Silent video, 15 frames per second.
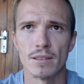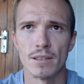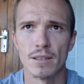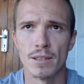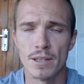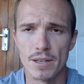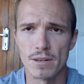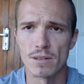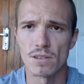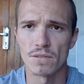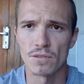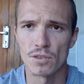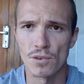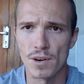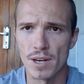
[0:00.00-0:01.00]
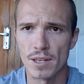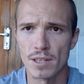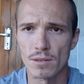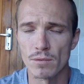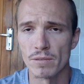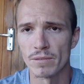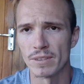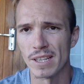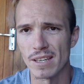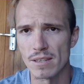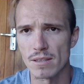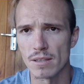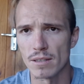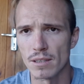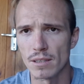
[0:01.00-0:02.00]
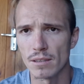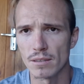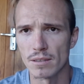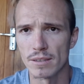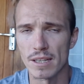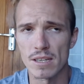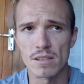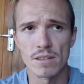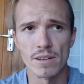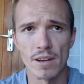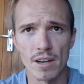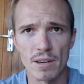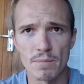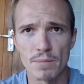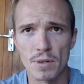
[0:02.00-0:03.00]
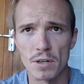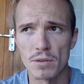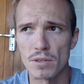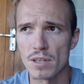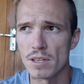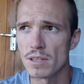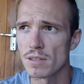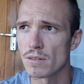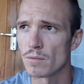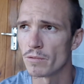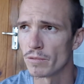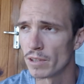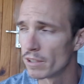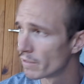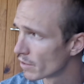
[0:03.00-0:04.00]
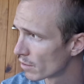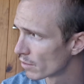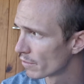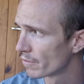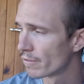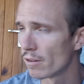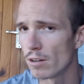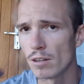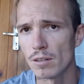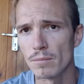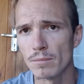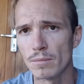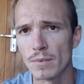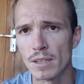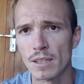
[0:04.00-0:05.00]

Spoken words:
years of training with Desteni, the Desteni I process, with living on the farm,